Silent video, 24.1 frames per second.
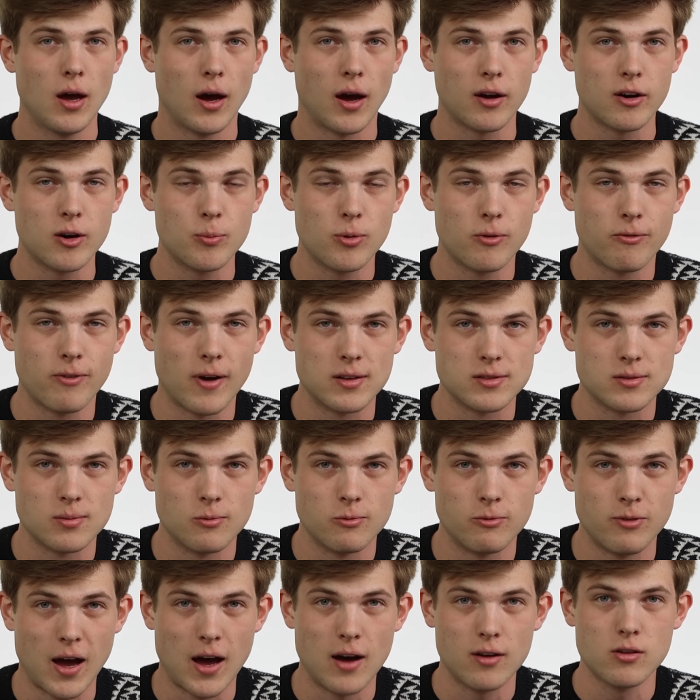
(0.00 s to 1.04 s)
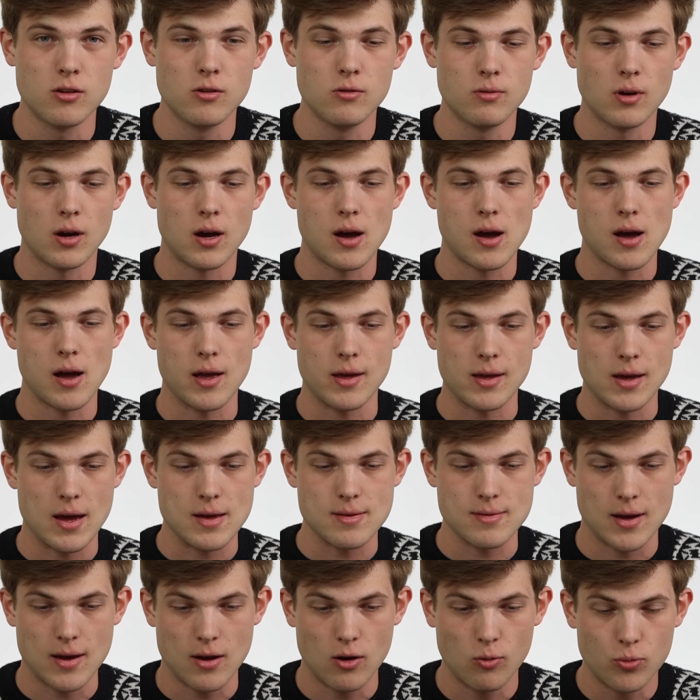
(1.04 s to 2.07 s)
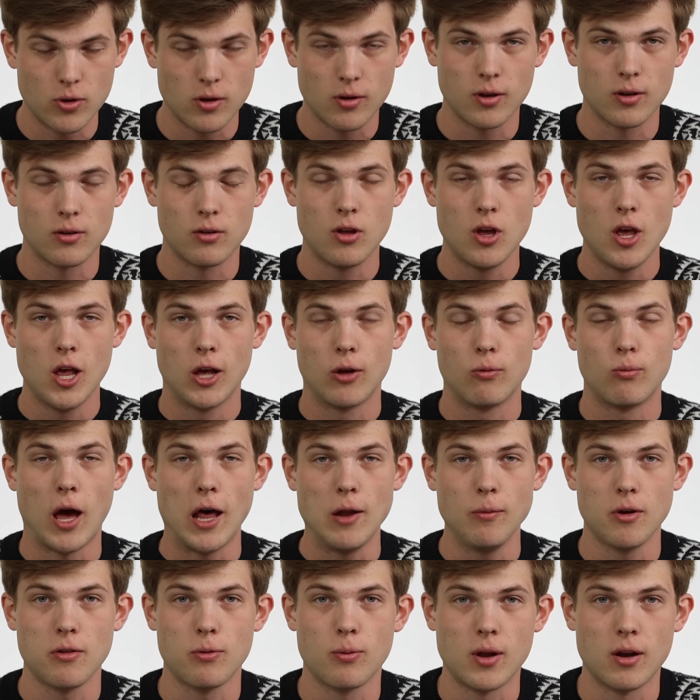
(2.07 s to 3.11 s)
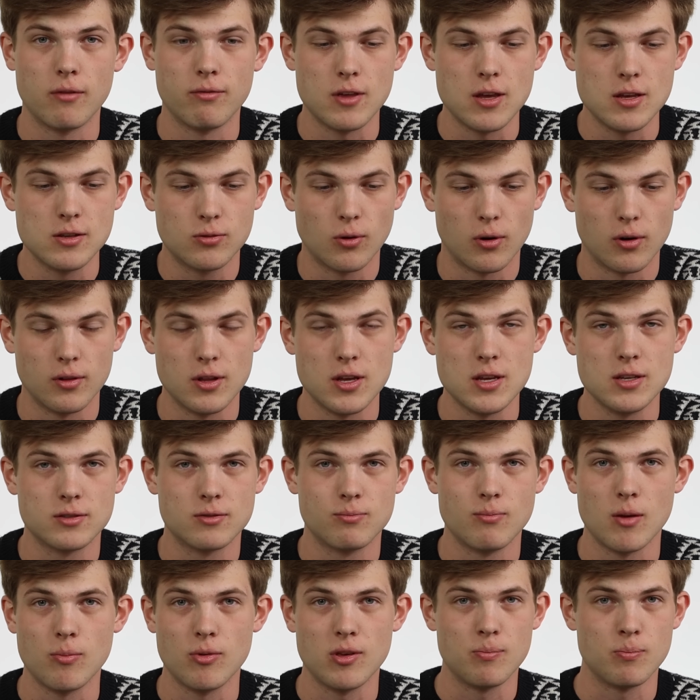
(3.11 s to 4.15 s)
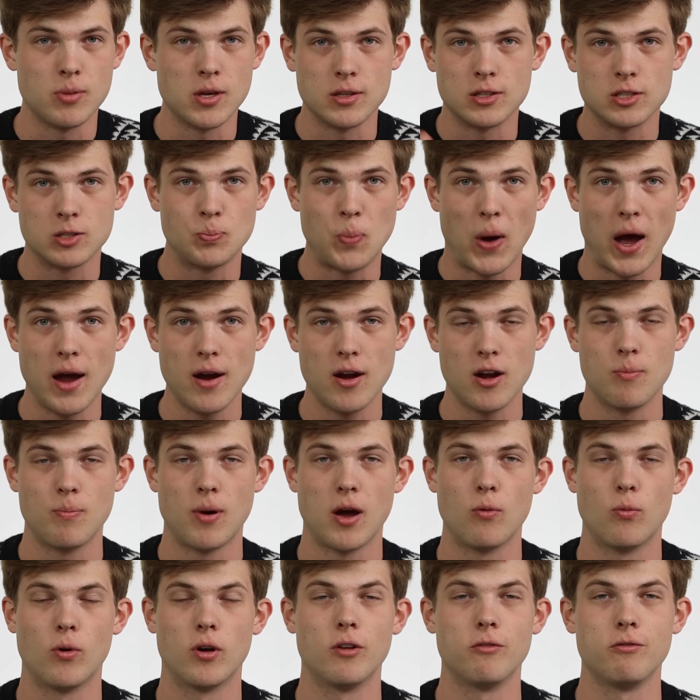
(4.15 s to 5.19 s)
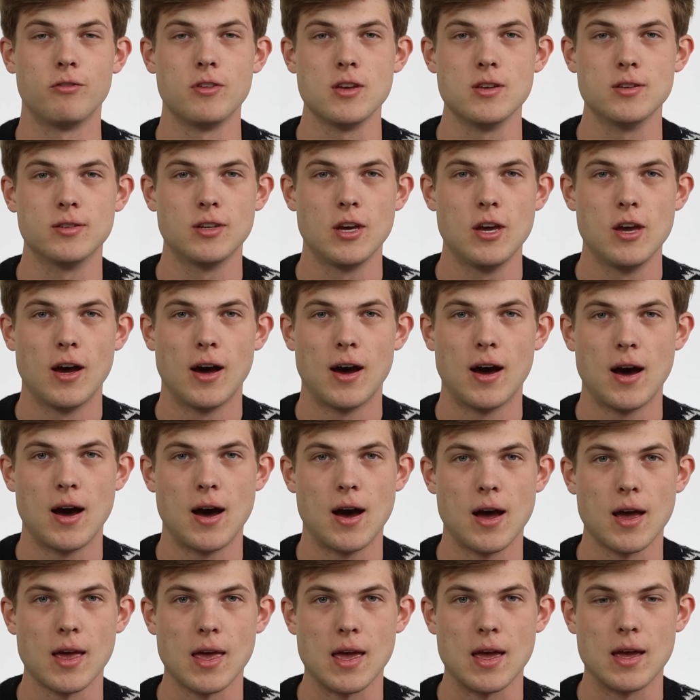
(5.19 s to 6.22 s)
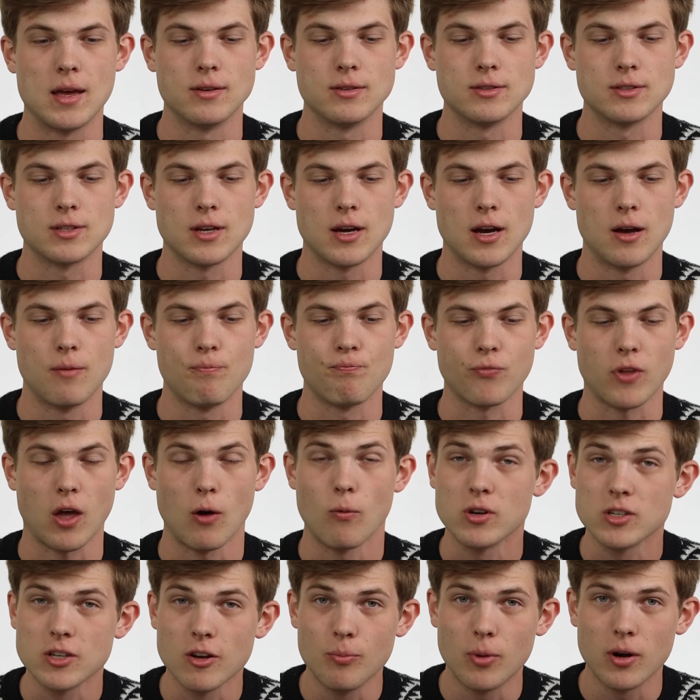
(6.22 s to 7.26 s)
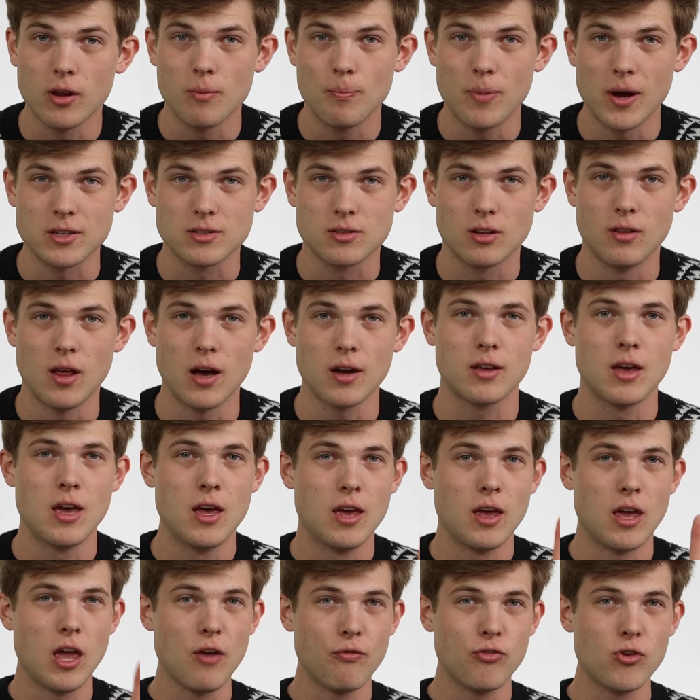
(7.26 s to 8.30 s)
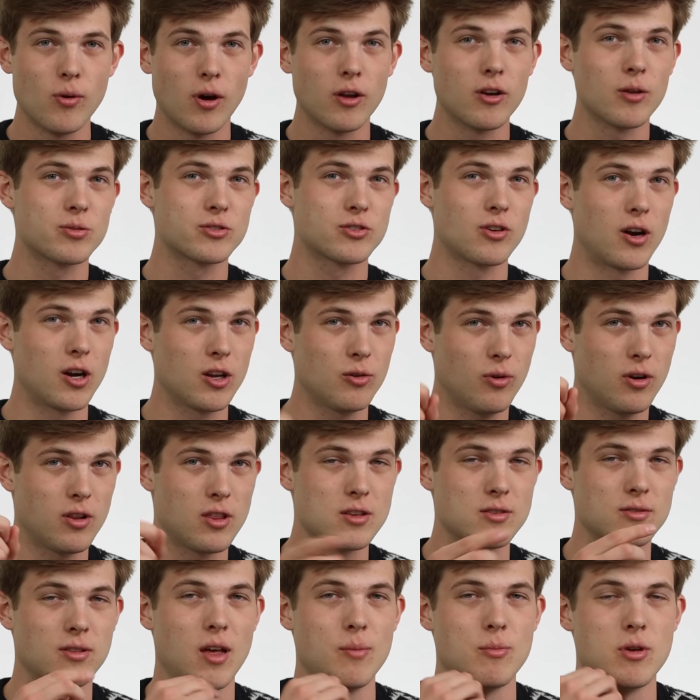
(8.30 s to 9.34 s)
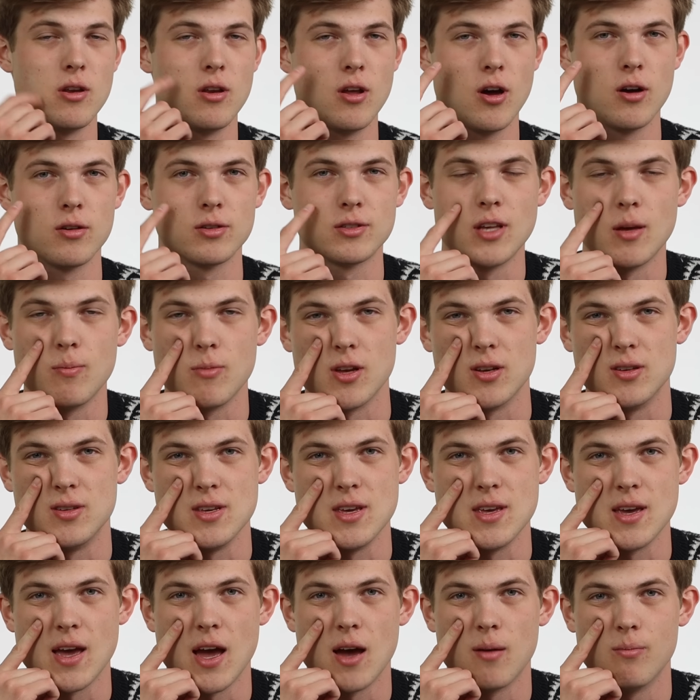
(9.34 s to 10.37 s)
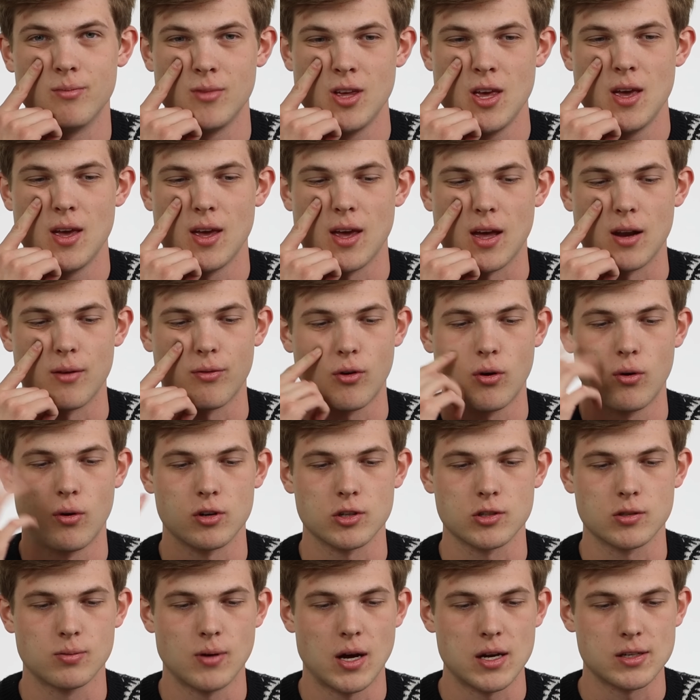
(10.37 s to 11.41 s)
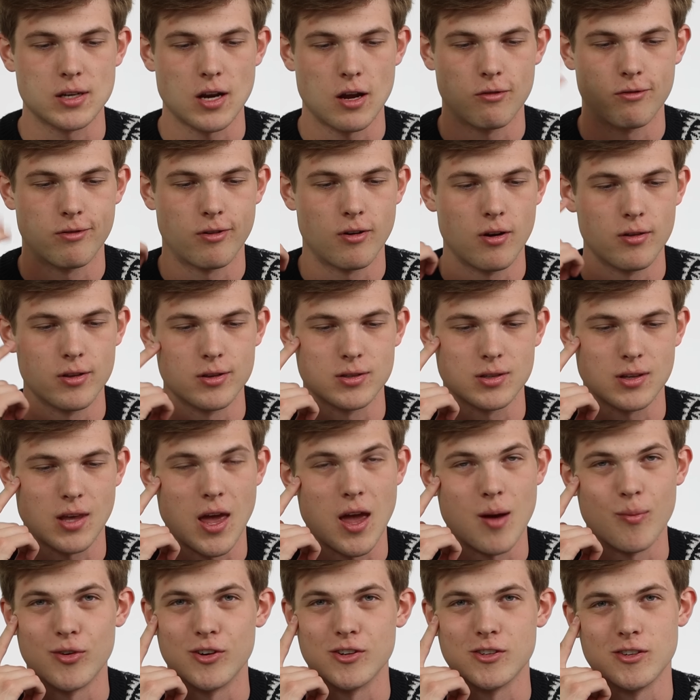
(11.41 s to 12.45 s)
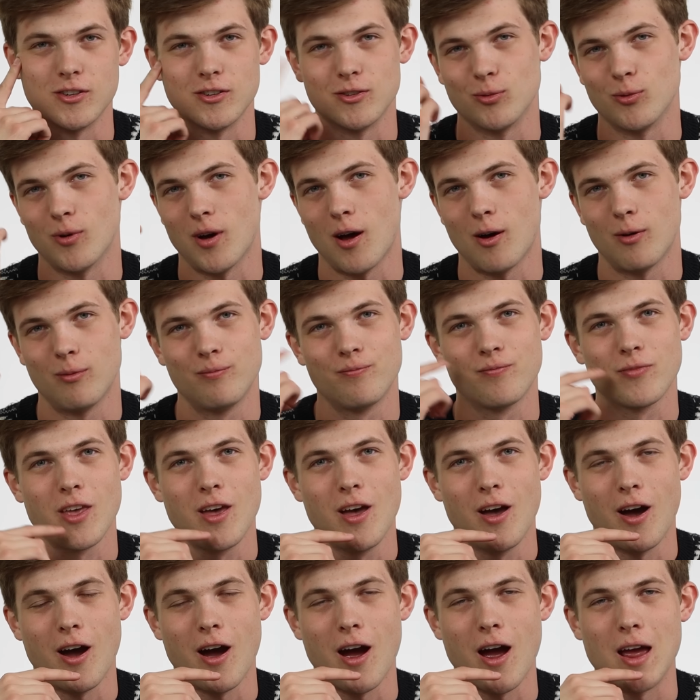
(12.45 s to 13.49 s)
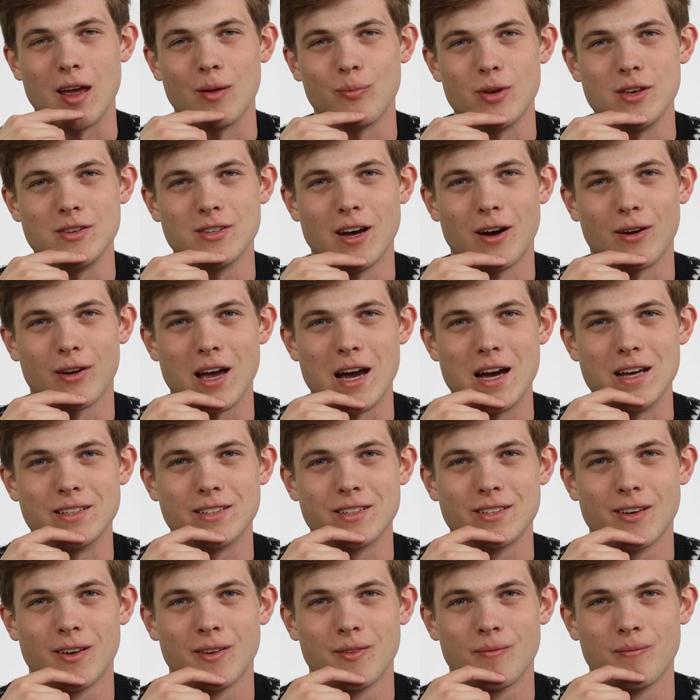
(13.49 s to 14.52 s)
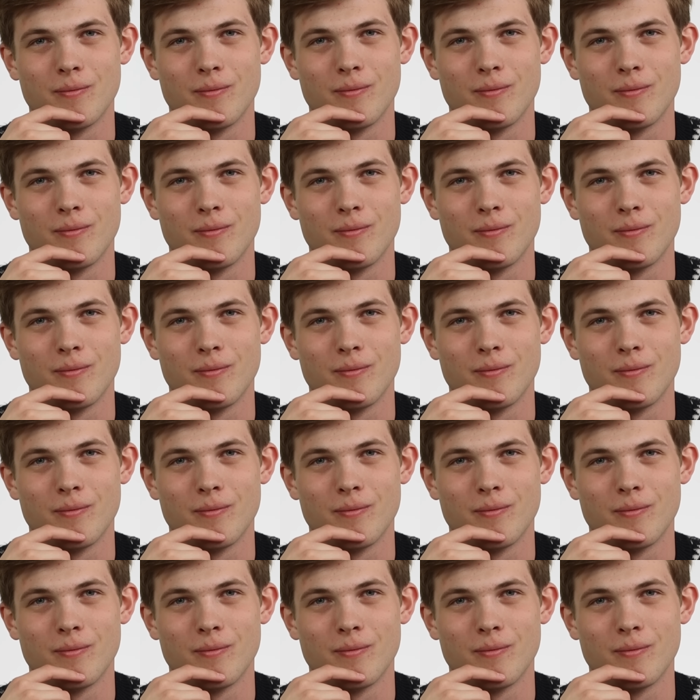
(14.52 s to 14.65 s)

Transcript: I hope you found some value. Uh, I, I, hope you can run with one of these or at least maybe be inspired by one of these. Uh, and um, I wish everybody the best of luck. If you end up starting one of these, let me know. Send me a DM. And of course, watch out for all the scammers as well. All right. Peace out, guys.